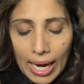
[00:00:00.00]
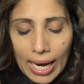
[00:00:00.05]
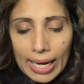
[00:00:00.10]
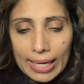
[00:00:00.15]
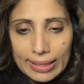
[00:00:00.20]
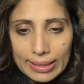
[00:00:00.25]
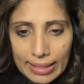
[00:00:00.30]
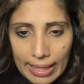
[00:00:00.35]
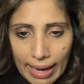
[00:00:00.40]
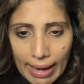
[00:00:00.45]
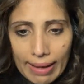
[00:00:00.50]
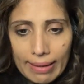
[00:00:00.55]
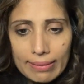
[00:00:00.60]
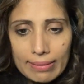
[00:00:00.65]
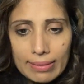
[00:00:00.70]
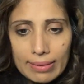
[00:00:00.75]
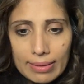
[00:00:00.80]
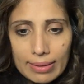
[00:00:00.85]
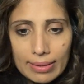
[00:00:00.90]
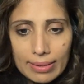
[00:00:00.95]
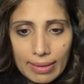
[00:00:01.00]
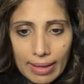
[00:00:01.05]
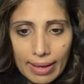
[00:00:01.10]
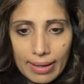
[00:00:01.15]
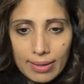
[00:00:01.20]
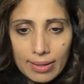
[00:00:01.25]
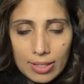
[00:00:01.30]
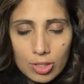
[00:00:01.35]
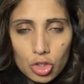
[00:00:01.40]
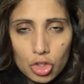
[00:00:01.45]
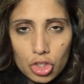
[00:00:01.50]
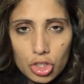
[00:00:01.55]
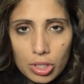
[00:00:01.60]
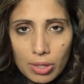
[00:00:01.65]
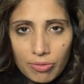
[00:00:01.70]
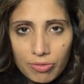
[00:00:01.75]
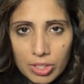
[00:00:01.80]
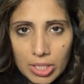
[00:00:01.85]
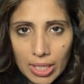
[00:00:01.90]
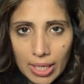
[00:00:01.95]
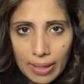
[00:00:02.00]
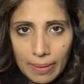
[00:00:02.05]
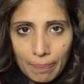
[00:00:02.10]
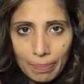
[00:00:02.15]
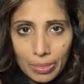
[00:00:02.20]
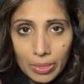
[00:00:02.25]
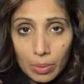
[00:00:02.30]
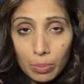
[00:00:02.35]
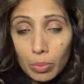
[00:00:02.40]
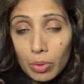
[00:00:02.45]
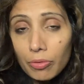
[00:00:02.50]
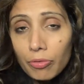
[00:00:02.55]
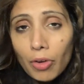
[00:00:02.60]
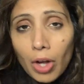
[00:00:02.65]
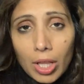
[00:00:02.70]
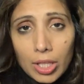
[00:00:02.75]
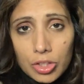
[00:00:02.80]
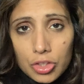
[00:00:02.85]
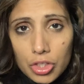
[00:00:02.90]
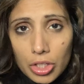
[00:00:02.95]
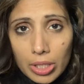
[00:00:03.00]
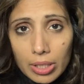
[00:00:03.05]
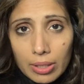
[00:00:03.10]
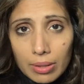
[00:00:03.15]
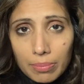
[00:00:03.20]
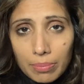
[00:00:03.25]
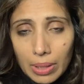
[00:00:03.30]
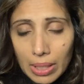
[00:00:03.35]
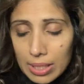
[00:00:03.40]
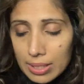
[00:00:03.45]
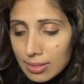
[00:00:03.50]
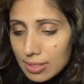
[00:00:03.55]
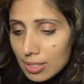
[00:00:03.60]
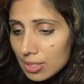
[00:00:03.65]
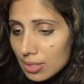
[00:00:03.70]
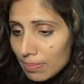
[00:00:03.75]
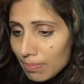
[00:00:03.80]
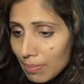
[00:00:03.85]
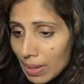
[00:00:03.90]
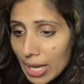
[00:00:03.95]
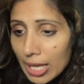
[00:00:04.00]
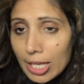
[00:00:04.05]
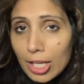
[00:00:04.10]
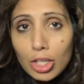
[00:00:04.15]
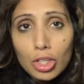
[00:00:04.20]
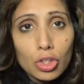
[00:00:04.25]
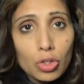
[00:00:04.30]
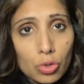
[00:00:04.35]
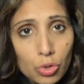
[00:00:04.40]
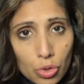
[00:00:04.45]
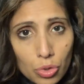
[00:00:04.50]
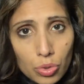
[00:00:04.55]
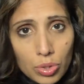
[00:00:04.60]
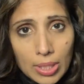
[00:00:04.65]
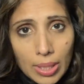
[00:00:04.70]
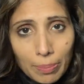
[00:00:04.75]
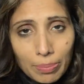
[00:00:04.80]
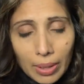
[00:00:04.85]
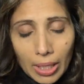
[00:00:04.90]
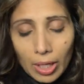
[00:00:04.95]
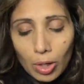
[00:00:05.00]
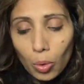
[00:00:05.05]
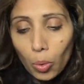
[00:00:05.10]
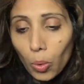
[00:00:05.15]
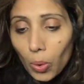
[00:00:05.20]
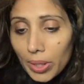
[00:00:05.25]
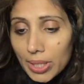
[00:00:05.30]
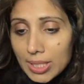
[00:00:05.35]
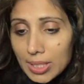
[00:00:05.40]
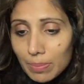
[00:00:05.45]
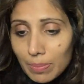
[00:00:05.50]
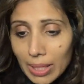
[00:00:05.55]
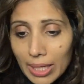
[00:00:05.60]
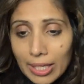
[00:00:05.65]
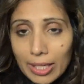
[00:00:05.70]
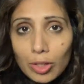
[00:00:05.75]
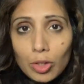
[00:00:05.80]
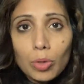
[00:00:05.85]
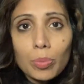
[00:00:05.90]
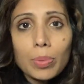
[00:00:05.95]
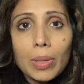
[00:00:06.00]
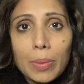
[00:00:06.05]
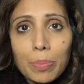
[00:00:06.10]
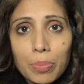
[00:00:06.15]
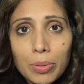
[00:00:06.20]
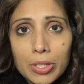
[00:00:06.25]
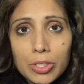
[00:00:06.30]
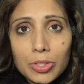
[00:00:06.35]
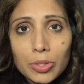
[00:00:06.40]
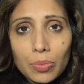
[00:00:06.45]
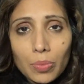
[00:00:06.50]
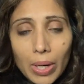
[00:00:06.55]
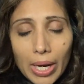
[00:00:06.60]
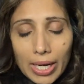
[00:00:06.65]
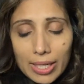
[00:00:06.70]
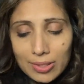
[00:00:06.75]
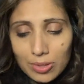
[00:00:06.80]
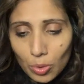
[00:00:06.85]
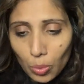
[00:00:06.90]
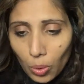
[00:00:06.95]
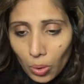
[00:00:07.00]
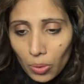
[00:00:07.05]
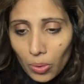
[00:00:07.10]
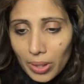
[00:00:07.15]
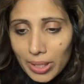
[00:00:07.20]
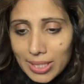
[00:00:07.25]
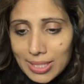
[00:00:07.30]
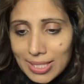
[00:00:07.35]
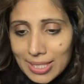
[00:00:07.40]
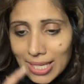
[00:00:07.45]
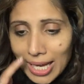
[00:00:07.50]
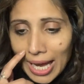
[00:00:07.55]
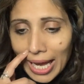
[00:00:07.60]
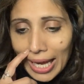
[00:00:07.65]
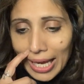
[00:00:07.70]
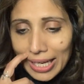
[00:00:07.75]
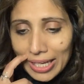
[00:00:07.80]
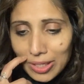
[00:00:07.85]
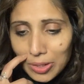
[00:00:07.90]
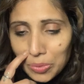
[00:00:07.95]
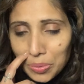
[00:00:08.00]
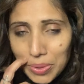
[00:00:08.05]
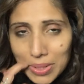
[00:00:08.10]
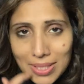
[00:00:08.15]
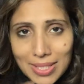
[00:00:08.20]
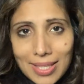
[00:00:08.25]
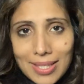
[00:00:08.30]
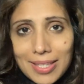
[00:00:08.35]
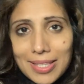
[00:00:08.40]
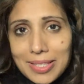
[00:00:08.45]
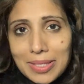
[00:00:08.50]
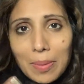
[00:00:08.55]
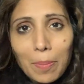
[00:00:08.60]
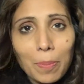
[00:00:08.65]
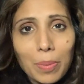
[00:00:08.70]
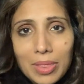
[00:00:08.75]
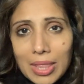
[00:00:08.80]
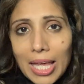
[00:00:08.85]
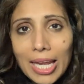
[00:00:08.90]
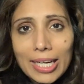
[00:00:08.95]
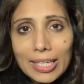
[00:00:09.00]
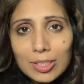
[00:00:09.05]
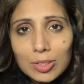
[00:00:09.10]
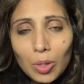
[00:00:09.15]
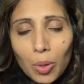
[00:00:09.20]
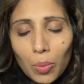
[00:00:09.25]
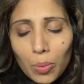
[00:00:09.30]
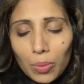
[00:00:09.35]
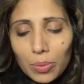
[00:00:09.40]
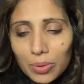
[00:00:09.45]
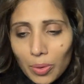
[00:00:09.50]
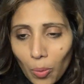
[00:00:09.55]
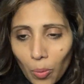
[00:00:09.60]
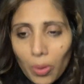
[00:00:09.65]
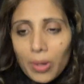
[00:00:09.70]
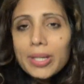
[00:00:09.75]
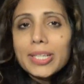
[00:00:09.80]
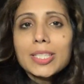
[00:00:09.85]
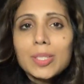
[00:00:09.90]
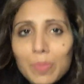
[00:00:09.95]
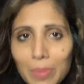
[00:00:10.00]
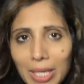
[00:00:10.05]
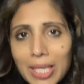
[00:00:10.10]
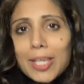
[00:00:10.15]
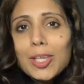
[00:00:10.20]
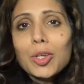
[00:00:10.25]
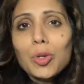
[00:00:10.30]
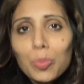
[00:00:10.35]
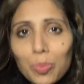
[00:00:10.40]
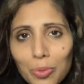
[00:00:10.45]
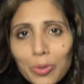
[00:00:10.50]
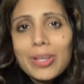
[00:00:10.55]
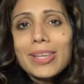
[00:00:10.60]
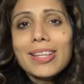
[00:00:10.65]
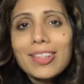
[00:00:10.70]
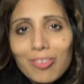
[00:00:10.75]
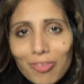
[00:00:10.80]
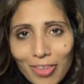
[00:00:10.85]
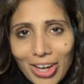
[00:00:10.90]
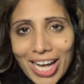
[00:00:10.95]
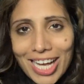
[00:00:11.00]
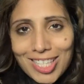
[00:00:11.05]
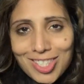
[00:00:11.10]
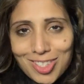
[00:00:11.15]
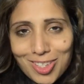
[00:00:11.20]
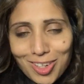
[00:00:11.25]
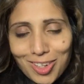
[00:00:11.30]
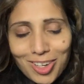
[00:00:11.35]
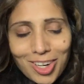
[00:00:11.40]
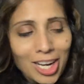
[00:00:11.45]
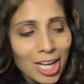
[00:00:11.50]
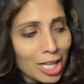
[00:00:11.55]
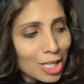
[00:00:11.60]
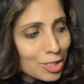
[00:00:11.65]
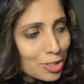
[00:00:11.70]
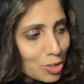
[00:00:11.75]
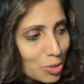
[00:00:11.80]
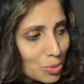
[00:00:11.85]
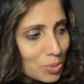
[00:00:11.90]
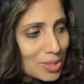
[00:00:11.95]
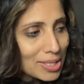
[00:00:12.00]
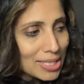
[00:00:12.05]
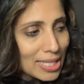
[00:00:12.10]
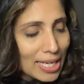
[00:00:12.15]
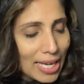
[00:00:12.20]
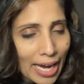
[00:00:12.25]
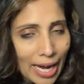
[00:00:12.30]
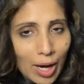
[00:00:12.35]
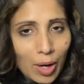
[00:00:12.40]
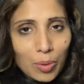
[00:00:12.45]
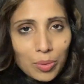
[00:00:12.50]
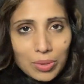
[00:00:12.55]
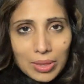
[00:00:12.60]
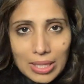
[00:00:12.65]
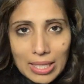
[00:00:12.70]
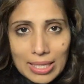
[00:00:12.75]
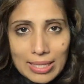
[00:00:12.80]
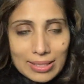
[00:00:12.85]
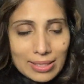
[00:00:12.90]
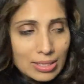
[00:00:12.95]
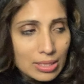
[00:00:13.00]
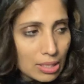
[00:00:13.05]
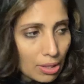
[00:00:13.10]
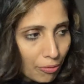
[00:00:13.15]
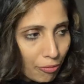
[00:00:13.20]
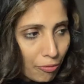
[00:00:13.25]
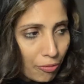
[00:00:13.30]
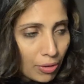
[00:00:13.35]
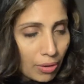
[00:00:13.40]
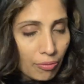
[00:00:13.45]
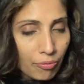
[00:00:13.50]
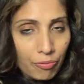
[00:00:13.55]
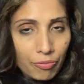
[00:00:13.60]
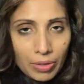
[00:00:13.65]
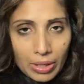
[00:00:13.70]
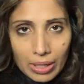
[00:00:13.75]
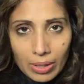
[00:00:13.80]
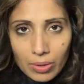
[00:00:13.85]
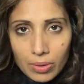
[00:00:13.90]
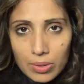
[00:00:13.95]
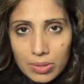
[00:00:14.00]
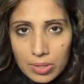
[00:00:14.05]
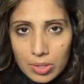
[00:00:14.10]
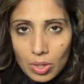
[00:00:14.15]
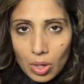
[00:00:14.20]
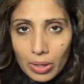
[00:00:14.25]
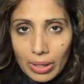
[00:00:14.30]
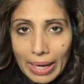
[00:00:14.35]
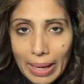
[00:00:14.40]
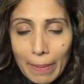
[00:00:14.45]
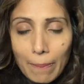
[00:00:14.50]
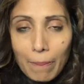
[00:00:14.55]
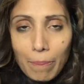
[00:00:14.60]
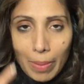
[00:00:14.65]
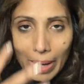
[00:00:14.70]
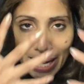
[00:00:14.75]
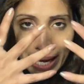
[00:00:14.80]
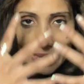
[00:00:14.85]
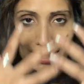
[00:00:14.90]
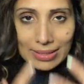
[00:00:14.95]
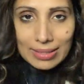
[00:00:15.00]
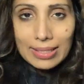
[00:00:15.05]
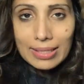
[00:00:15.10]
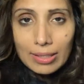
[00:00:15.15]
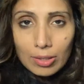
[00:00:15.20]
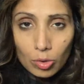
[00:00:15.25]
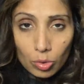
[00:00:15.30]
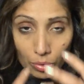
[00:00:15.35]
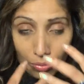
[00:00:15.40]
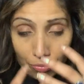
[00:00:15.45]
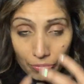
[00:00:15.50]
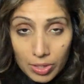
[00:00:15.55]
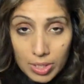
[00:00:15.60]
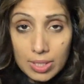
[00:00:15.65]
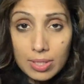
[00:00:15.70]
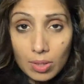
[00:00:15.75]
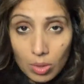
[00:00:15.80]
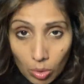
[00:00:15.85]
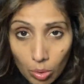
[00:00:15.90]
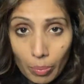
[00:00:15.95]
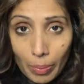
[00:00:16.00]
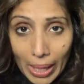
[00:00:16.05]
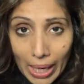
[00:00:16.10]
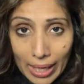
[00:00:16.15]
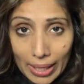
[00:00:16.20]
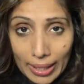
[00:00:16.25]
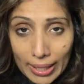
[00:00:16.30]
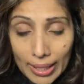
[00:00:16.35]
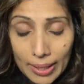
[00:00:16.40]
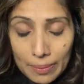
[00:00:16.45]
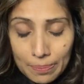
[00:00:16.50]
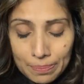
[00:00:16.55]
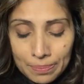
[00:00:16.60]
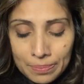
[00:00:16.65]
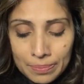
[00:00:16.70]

And that then is shifting the morphology, because it's making you do something, or it's making your blood pressure rise, or it's increasing the sympathetic tone, or it's making you breathe faster. So you see how these different fields are impacting your physical body.